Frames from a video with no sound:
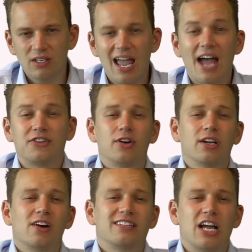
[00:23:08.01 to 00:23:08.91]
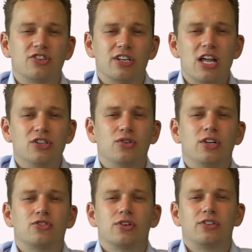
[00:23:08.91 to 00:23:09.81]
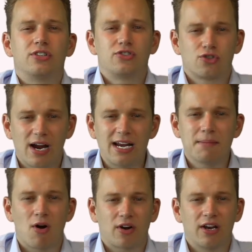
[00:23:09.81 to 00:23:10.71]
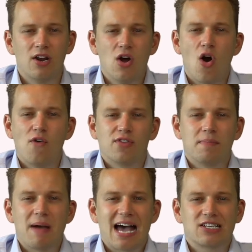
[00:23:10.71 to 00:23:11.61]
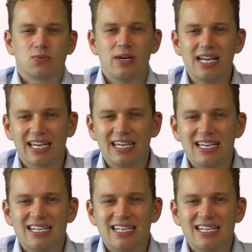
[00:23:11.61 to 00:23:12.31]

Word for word: And turning our attention to the tra- trading market over the past week,